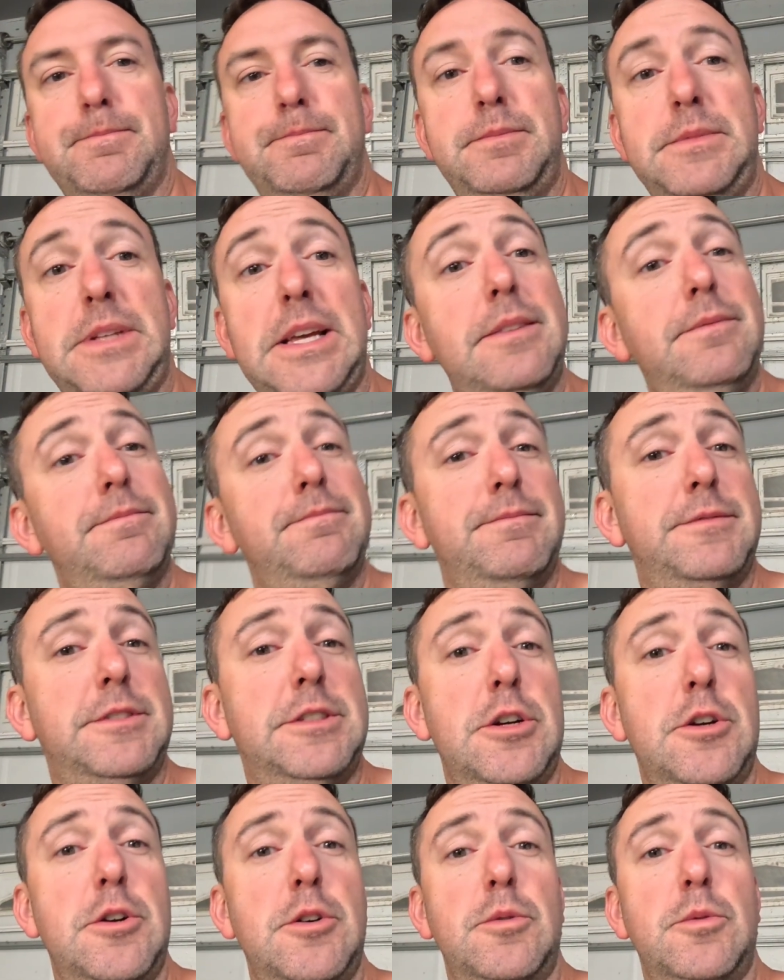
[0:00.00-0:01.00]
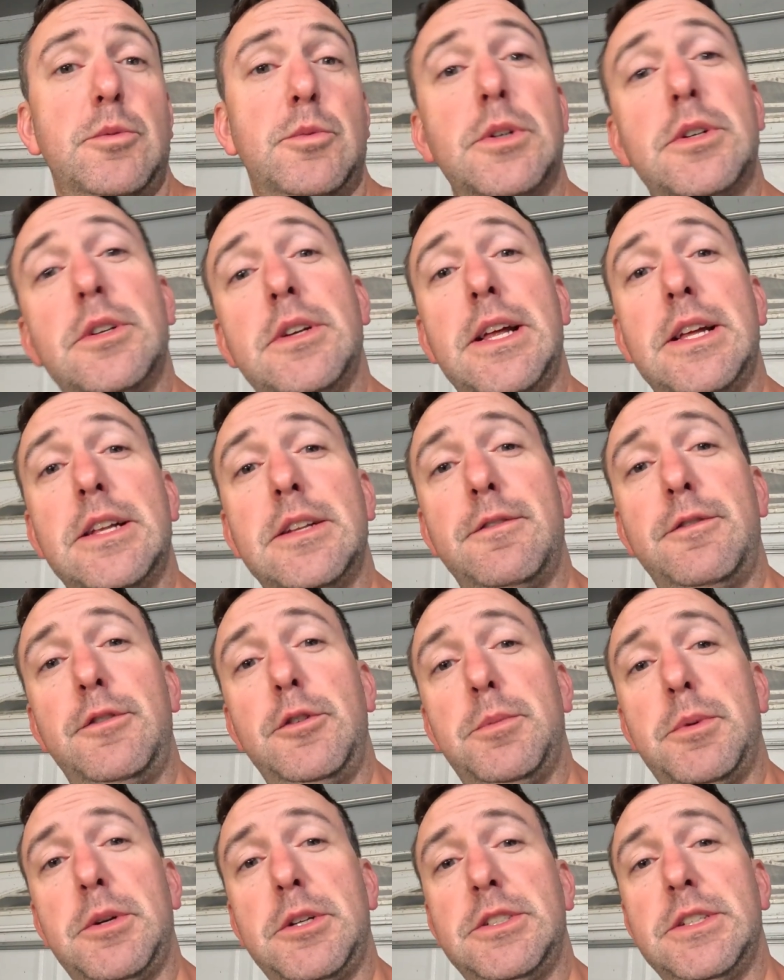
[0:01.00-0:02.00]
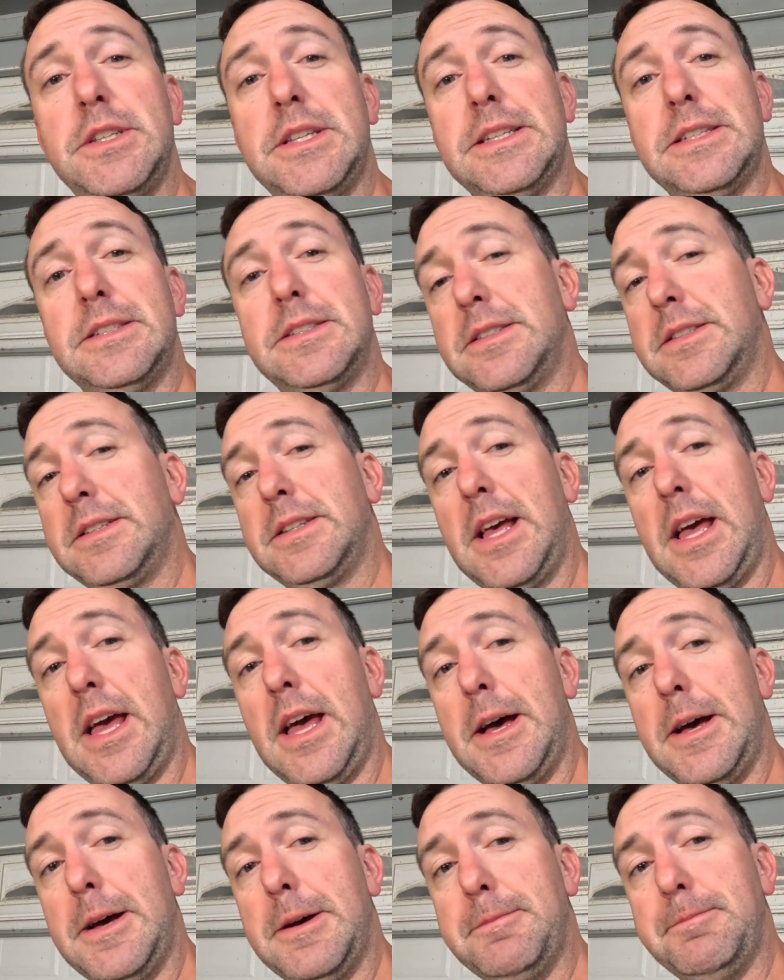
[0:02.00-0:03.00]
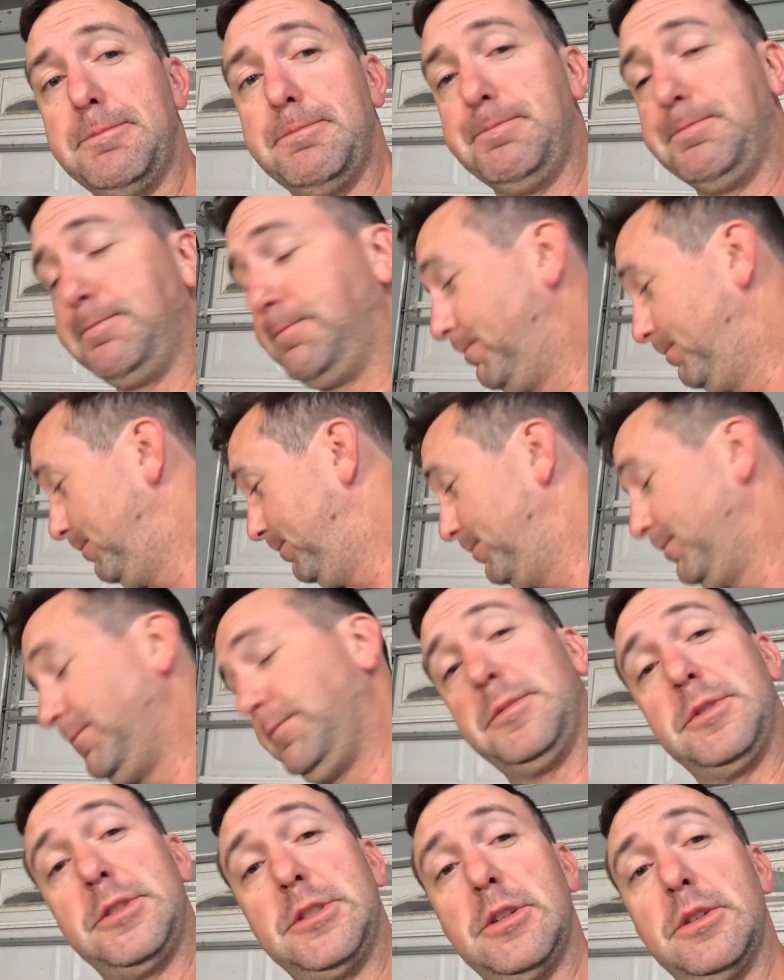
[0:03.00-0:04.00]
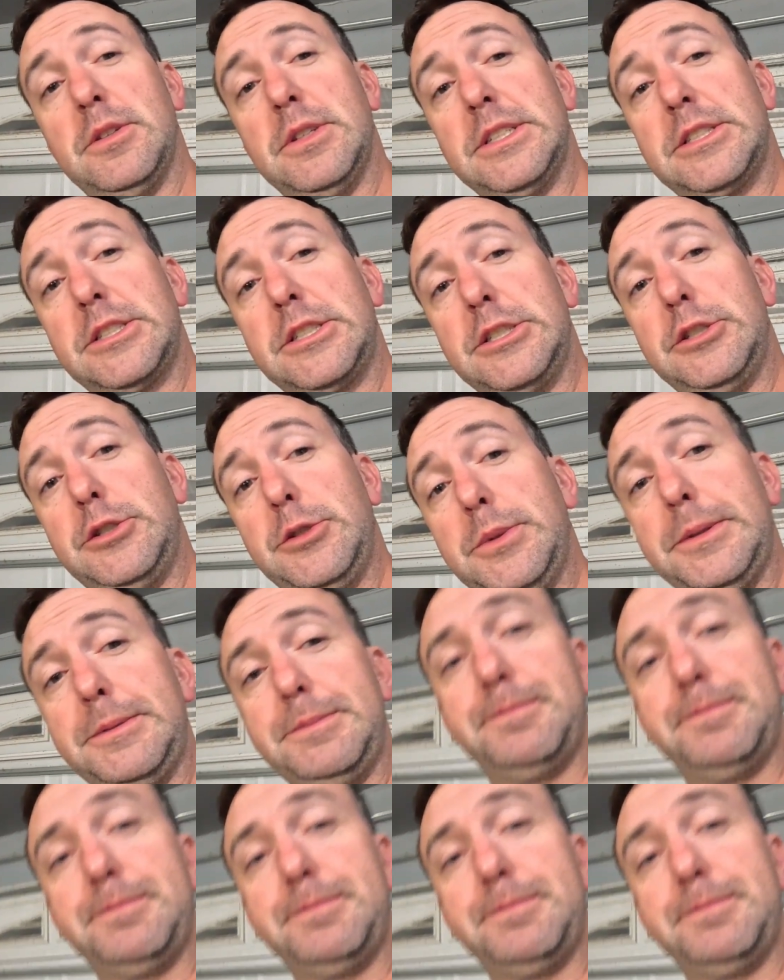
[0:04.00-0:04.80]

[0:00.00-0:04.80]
yeah. So we're gonna add a few parts to this. So let's get to it.